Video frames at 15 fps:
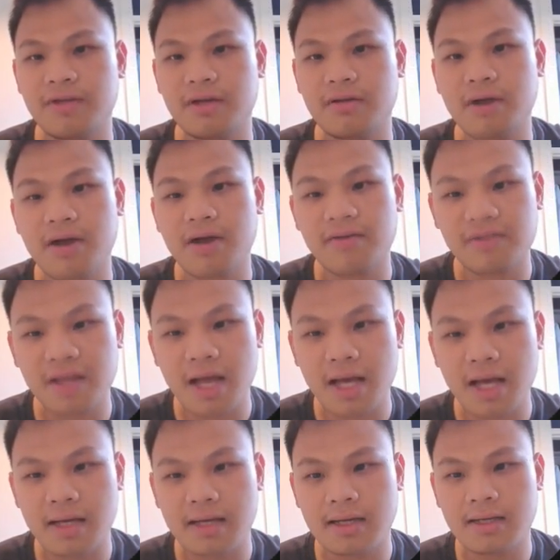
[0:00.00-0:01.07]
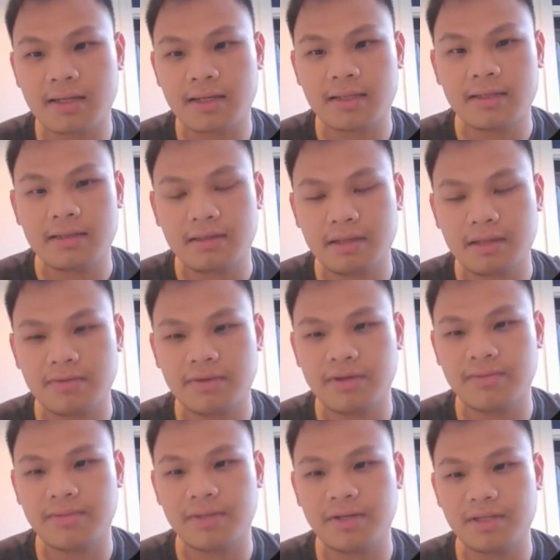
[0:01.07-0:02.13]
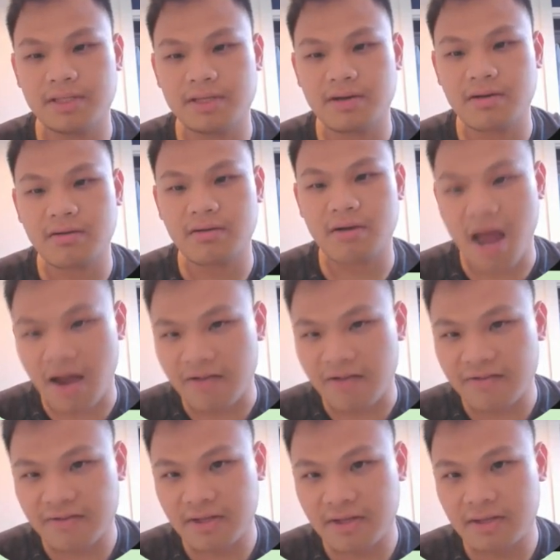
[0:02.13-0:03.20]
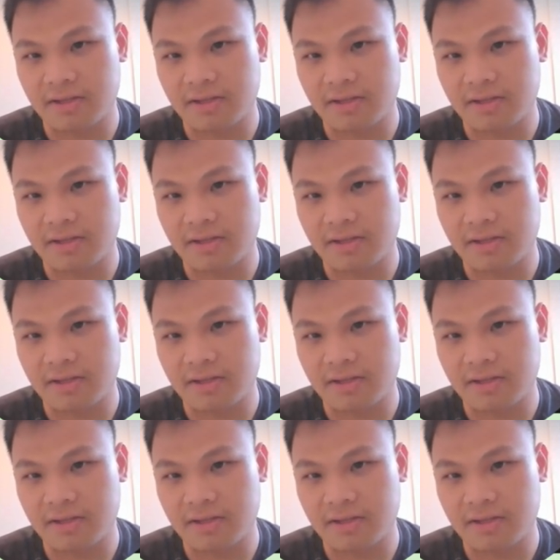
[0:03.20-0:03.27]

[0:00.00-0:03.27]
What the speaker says: the graph data, then we have this graph.